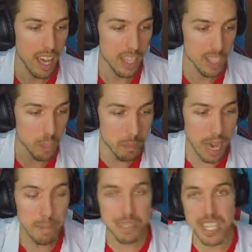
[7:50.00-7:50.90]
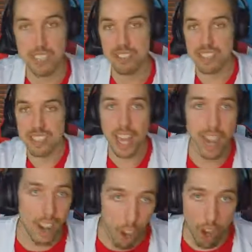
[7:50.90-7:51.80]
you popsicles is not
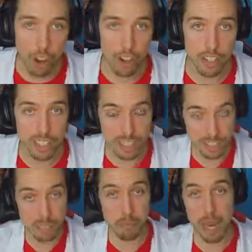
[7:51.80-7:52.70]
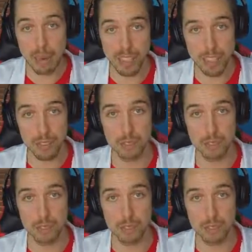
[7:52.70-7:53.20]
hard because popsicles,